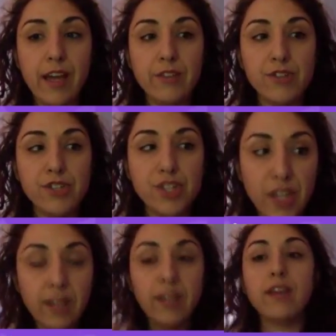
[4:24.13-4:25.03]
and
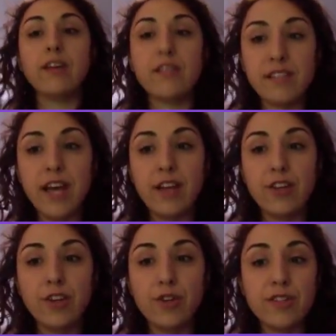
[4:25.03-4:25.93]
she said,
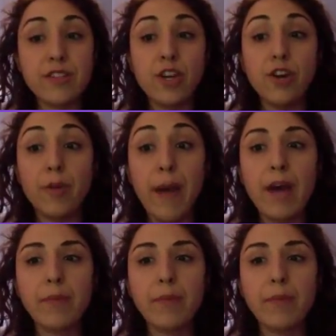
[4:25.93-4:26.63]
this isn't good or bad,